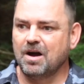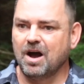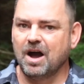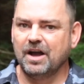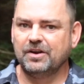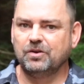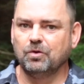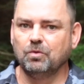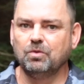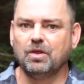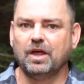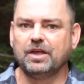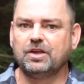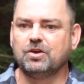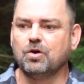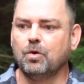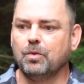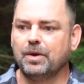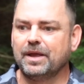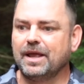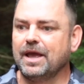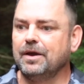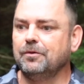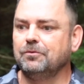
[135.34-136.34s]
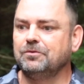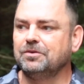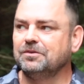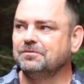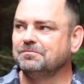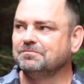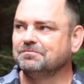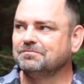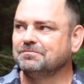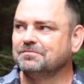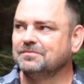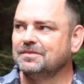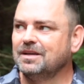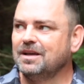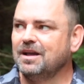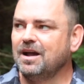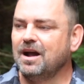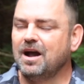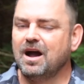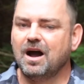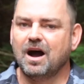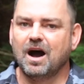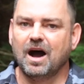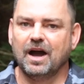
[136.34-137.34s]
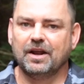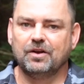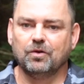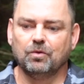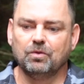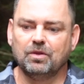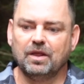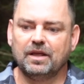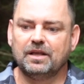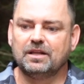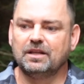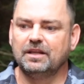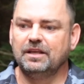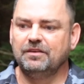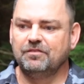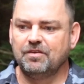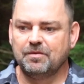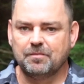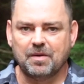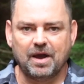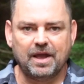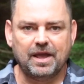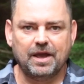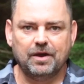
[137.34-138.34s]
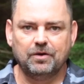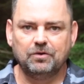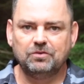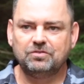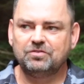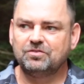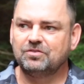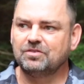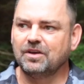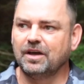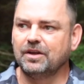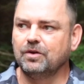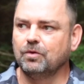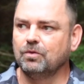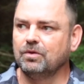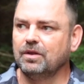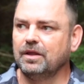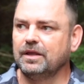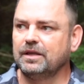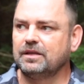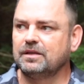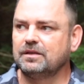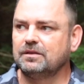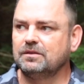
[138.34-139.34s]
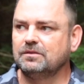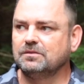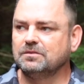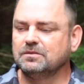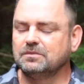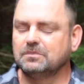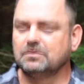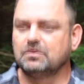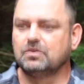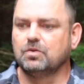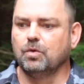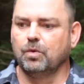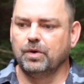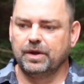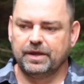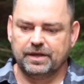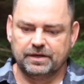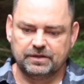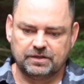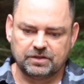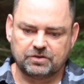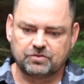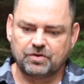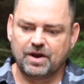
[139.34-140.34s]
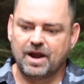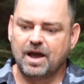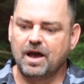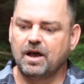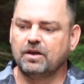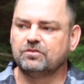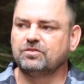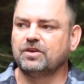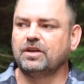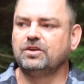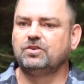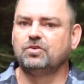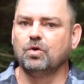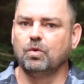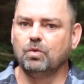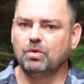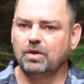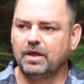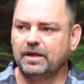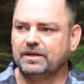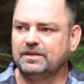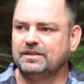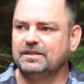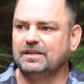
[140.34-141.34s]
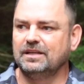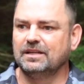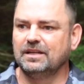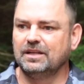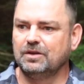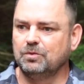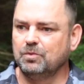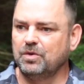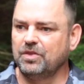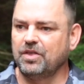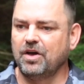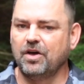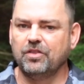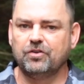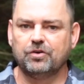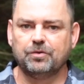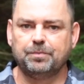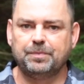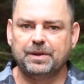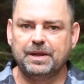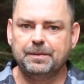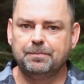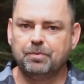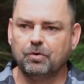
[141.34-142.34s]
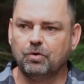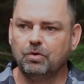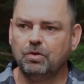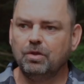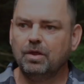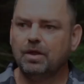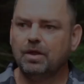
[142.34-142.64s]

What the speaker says: I don't like going out. I don't like leaving my house. I don't like going into crowds. I don't like dealing with other people.